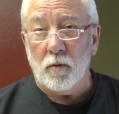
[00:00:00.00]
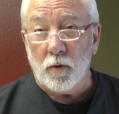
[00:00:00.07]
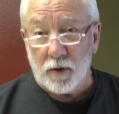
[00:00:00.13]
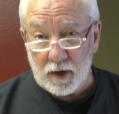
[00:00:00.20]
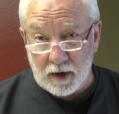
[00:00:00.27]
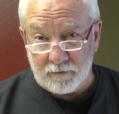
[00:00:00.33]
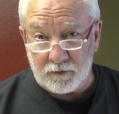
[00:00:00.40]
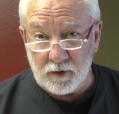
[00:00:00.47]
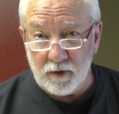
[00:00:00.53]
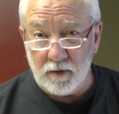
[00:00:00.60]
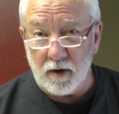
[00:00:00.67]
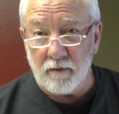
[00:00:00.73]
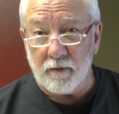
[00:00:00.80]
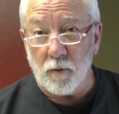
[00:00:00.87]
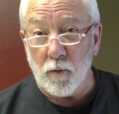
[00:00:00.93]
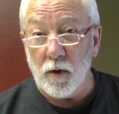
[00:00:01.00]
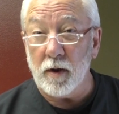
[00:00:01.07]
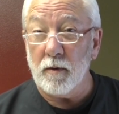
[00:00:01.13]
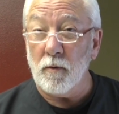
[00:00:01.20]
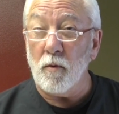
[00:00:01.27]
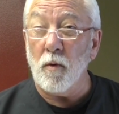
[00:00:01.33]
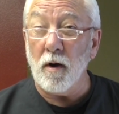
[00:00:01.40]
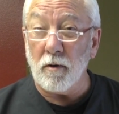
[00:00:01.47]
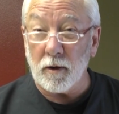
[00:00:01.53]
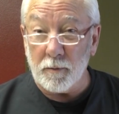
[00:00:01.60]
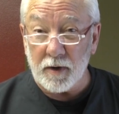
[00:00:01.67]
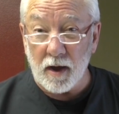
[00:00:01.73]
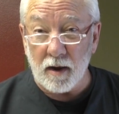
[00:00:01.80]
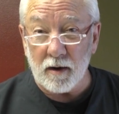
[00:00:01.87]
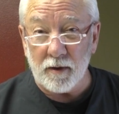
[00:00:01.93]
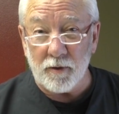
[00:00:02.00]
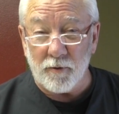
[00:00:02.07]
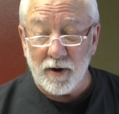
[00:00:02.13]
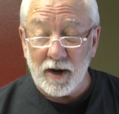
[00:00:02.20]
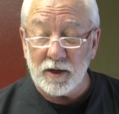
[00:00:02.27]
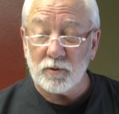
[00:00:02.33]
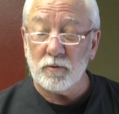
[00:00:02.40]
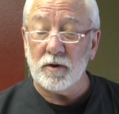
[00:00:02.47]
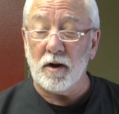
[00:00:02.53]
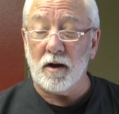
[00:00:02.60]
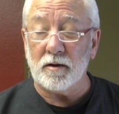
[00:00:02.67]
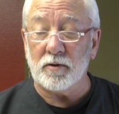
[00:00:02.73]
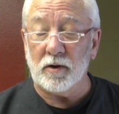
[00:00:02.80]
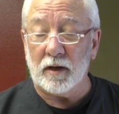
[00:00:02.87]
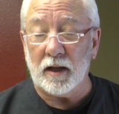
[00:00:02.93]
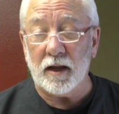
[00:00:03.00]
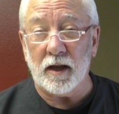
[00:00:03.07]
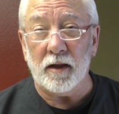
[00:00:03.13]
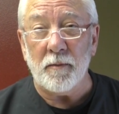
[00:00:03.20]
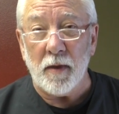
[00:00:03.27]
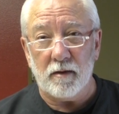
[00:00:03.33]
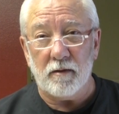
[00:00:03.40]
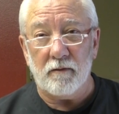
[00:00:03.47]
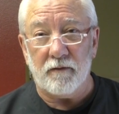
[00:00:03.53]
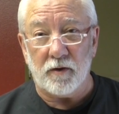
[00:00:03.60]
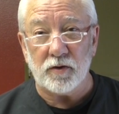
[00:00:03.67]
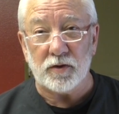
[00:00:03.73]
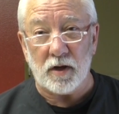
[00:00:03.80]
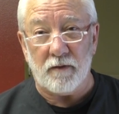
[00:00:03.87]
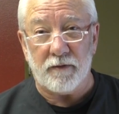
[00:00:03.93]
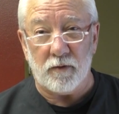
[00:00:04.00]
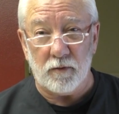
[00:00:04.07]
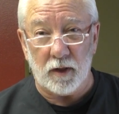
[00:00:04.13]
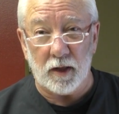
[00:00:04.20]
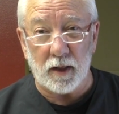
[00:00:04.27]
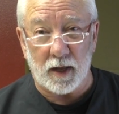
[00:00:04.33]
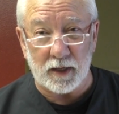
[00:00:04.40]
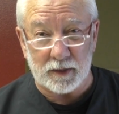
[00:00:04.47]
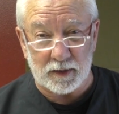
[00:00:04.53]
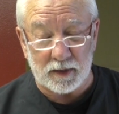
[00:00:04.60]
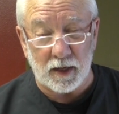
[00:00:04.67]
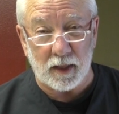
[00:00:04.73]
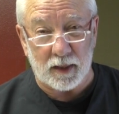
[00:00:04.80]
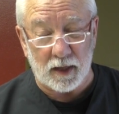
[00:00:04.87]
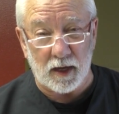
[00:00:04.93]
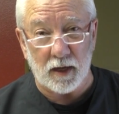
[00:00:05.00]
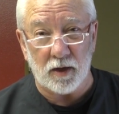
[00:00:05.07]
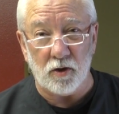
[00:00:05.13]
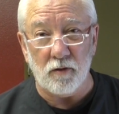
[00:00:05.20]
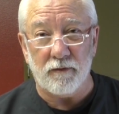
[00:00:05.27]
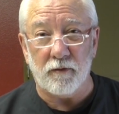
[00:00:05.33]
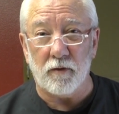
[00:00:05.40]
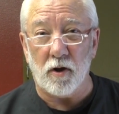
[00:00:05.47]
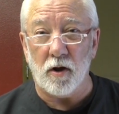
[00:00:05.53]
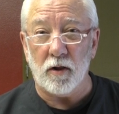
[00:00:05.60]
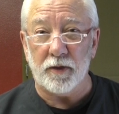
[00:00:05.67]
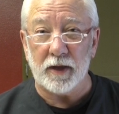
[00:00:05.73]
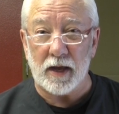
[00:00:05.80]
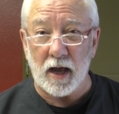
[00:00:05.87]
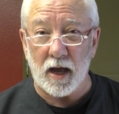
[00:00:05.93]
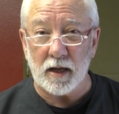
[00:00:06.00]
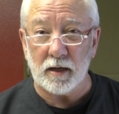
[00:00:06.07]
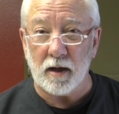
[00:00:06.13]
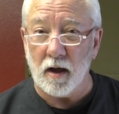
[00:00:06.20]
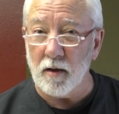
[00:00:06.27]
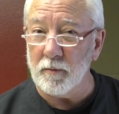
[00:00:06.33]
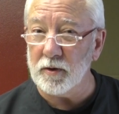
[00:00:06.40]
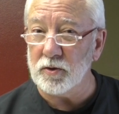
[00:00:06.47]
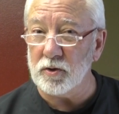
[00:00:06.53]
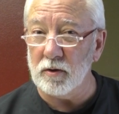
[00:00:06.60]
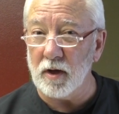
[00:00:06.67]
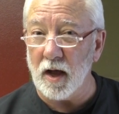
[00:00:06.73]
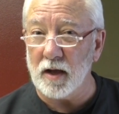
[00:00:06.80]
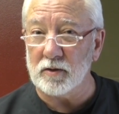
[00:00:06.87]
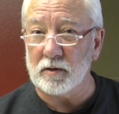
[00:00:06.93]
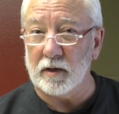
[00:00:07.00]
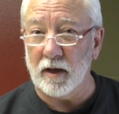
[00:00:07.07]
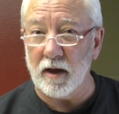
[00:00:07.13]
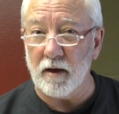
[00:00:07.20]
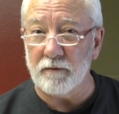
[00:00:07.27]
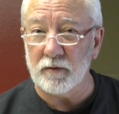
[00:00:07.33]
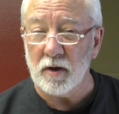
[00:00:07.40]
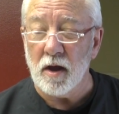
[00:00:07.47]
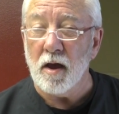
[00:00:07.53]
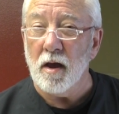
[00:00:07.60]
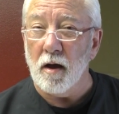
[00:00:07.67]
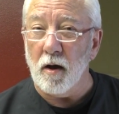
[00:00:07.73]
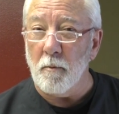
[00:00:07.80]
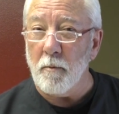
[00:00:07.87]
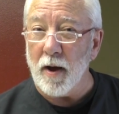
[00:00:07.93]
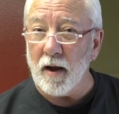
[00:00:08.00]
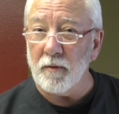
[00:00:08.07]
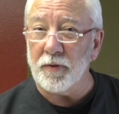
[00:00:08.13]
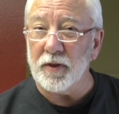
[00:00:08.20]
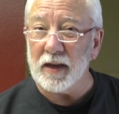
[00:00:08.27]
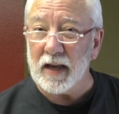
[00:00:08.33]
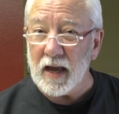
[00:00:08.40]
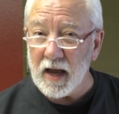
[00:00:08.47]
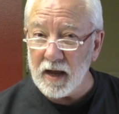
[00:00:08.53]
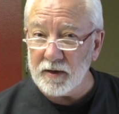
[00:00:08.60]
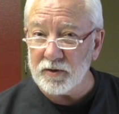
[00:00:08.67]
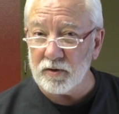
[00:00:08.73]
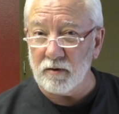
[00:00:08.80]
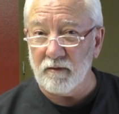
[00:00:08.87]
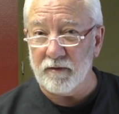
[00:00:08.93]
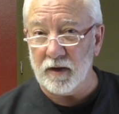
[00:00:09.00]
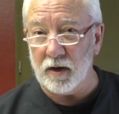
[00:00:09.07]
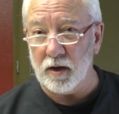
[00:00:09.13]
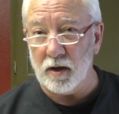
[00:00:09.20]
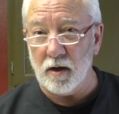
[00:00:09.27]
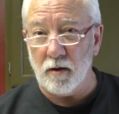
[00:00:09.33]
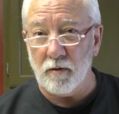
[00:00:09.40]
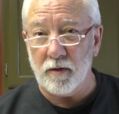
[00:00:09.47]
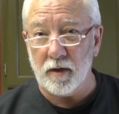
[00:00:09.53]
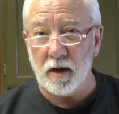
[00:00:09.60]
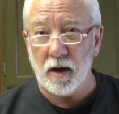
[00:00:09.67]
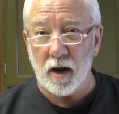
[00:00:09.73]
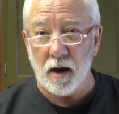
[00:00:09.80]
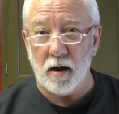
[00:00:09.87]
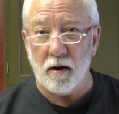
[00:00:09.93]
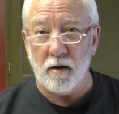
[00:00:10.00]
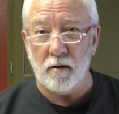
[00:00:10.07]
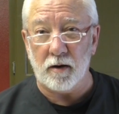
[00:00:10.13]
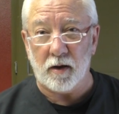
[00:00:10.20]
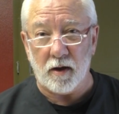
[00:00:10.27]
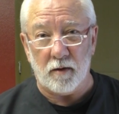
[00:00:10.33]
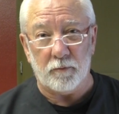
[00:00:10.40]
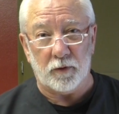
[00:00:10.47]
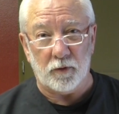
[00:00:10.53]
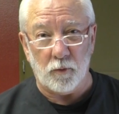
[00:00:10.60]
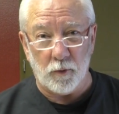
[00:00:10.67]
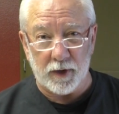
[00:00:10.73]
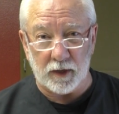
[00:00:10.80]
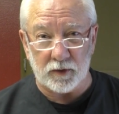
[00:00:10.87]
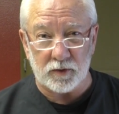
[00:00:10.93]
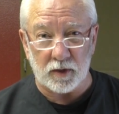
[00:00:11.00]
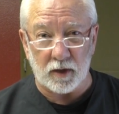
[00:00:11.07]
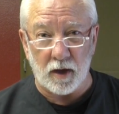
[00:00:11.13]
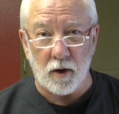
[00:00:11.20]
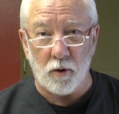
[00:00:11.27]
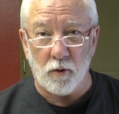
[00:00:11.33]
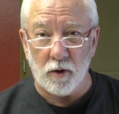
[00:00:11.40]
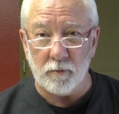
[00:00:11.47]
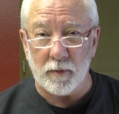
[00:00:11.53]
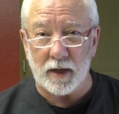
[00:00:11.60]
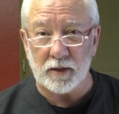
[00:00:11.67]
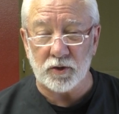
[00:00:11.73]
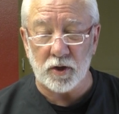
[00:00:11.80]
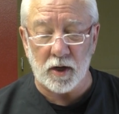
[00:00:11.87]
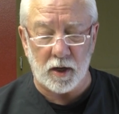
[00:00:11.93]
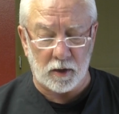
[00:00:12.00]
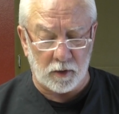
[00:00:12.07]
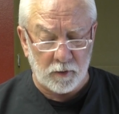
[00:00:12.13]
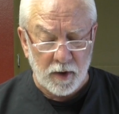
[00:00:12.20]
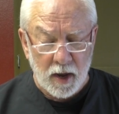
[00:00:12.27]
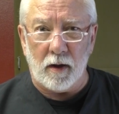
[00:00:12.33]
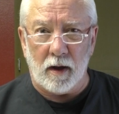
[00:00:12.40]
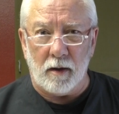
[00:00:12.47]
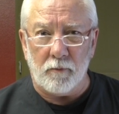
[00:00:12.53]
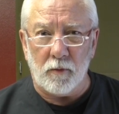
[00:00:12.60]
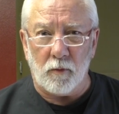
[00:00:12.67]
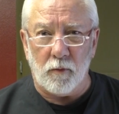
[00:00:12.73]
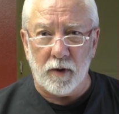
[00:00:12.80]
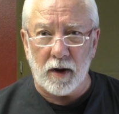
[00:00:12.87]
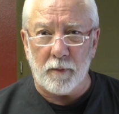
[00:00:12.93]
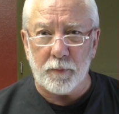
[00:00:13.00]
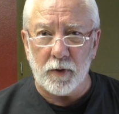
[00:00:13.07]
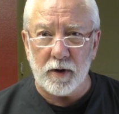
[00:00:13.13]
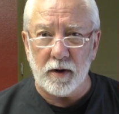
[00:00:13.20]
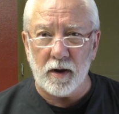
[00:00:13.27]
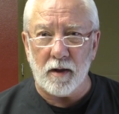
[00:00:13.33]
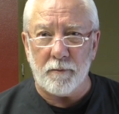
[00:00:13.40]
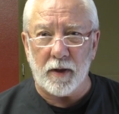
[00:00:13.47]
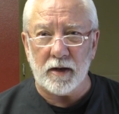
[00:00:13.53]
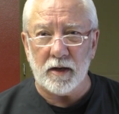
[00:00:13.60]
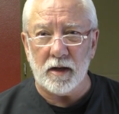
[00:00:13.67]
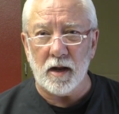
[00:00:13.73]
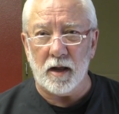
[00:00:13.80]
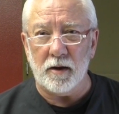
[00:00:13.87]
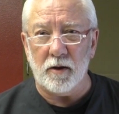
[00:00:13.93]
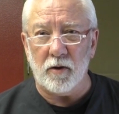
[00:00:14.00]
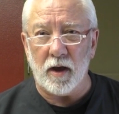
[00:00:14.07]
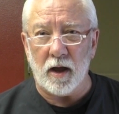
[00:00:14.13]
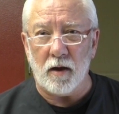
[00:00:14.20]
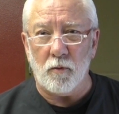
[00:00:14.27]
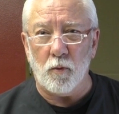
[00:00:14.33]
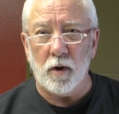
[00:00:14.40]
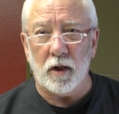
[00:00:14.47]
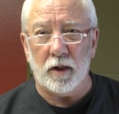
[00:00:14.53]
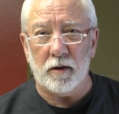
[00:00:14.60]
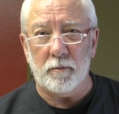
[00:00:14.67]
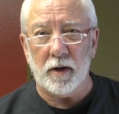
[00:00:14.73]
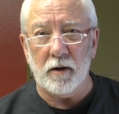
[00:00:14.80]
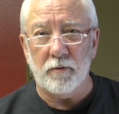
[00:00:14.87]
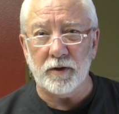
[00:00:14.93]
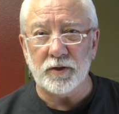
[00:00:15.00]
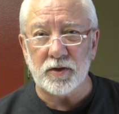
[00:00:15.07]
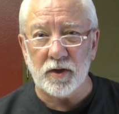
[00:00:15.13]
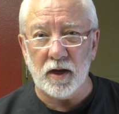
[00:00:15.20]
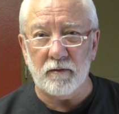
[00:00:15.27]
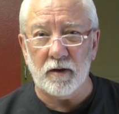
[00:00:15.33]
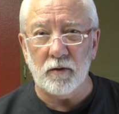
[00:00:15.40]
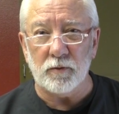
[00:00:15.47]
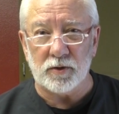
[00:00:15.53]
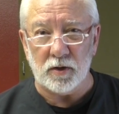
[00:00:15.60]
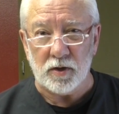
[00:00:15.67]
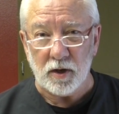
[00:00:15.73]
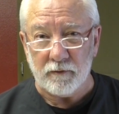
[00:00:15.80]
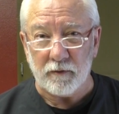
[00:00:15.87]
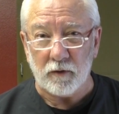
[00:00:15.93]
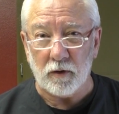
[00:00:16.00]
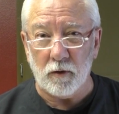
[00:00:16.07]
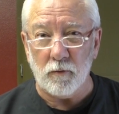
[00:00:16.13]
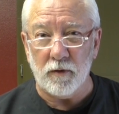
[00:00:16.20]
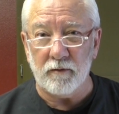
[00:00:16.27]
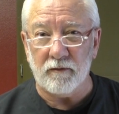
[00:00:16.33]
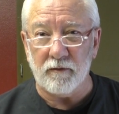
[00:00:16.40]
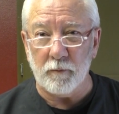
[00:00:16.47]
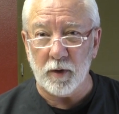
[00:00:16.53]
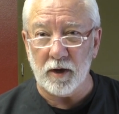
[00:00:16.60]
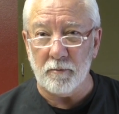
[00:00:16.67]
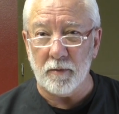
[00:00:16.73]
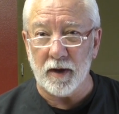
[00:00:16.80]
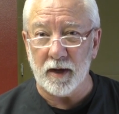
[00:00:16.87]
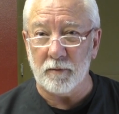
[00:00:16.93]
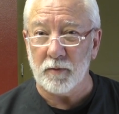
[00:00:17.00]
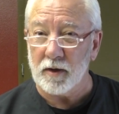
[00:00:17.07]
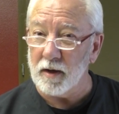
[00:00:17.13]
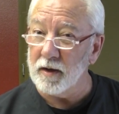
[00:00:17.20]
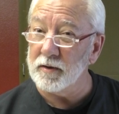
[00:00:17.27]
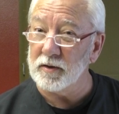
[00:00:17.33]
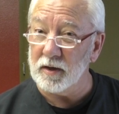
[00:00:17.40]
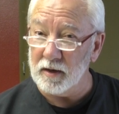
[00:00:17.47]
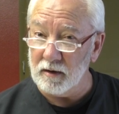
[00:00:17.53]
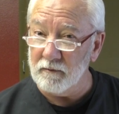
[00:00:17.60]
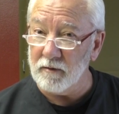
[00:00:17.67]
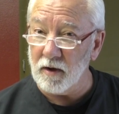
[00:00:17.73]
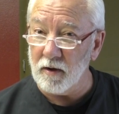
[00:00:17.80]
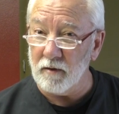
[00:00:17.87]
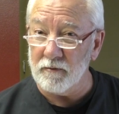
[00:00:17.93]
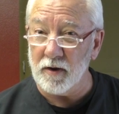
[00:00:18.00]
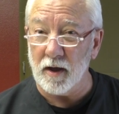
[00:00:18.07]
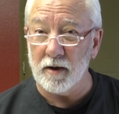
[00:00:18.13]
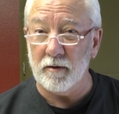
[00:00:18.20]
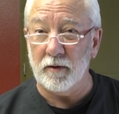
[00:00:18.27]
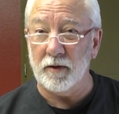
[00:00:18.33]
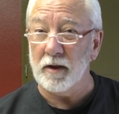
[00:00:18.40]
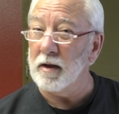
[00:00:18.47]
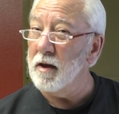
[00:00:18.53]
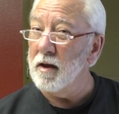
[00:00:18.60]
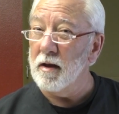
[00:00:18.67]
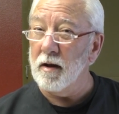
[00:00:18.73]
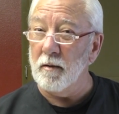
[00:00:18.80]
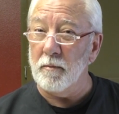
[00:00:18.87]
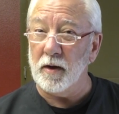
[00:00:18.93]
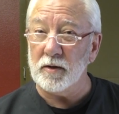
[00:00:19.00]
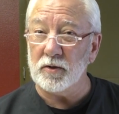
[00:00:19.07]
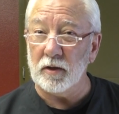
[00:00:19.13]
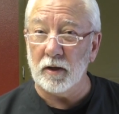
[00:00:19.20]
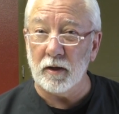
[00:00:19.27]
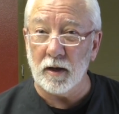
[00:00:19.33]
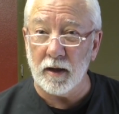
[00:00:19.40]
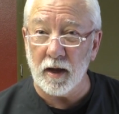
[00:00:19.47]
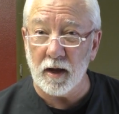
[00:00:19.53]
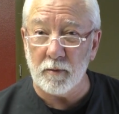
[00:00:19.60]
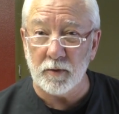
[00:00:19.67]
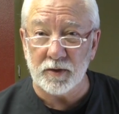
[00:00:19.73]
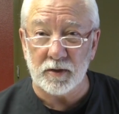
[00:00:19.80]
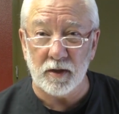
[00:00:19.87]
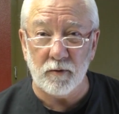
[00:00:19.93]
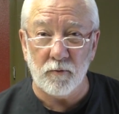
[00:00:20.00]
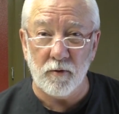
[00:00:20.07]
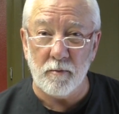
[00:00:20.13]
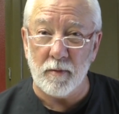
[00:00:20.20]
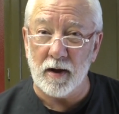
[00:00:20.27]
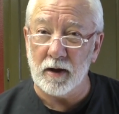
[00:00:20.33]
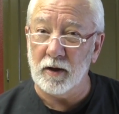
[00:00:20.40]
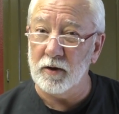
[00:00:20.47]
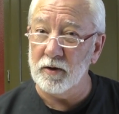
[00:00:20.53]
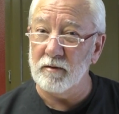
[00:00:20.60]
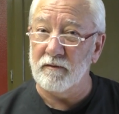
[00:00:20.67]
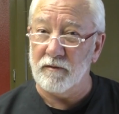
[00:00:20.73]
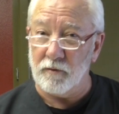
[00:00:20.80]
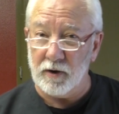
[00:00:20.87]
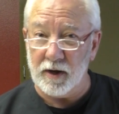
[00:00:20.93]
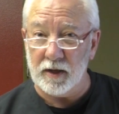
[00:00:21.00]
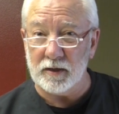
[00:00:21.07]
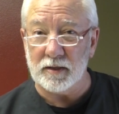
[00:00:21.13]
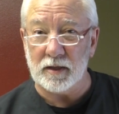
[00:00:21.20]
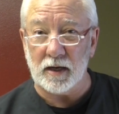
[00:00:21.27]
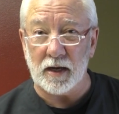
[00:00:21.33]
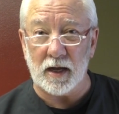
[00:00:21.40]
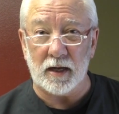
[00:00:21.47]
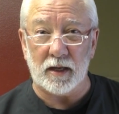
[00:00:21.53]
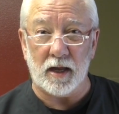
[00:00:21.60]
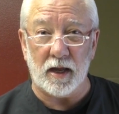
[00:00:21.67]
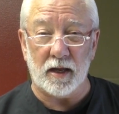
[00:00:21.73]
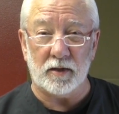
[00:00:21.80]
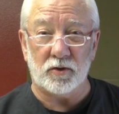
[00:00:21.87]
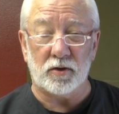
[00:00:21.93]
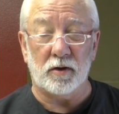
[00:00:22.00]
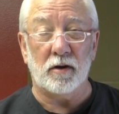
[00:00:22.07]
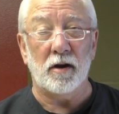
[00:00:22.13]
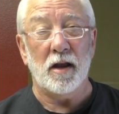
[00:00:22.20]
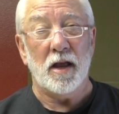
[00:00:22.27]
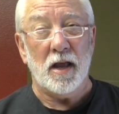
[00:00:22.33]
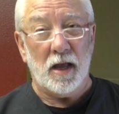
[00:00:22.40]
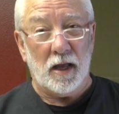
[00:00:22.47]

Well, good afternoon, everyone. Welcome to Out on the Ranch with Dr. Lee. First off, I'd really like to say thank you for all the kind comments you guys left about the cancer video that aired a couple of weeks ago on my channel. I, when I put it up, I did not know how well it'd be received. It was a difficult one for me to make because it involved not only a bunch of little animals that were my good friends that had cancer,